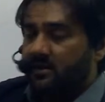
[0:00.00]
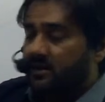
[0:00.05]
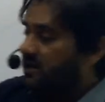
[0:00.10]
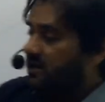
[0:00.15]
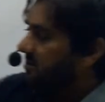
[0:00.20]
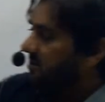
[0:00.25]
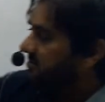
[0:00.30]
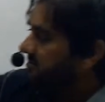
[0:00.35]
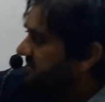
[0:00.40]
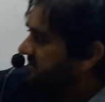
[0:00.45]

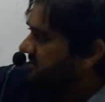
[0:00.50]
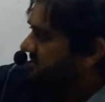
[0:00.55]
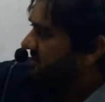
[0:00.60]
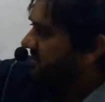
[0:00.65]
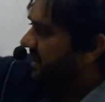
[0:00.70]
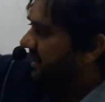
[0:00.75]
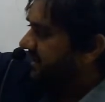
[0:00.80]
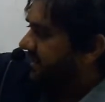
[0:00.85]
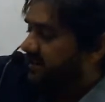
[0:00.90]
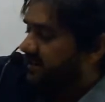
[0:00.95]
in which
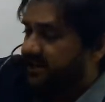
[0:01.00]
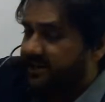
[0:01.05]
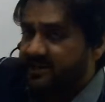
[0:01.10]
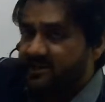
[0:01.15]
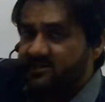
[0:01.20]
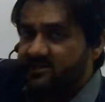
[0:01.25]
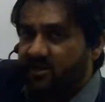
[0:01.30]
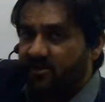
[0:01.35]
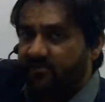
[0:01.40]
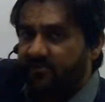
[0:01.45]

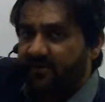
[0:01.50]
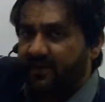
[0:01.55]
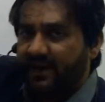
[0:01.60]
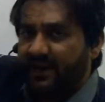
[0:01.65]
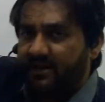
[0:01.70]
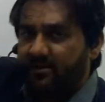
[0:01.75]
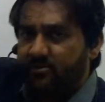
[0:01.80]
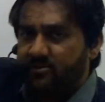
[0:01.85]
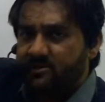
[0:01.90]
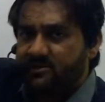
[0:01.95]
categories of
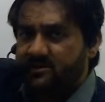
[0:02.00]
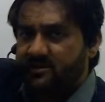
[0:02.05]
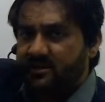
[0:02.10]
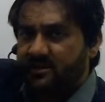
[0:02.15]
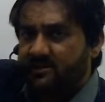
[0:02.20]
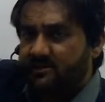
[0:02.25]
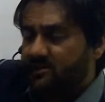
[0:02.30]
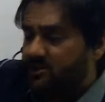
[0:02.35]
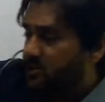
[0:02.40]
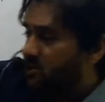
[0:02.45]
language
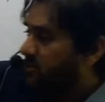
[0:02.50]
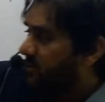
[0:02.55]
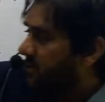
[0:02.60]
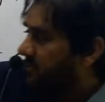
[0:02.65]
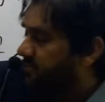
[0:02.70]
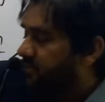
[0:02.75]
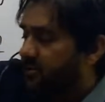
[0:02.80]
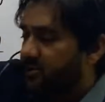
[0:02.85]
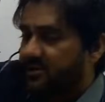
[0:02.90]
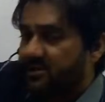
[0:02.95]
skills you will
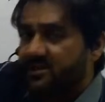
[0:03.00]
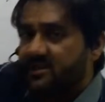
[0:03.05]
put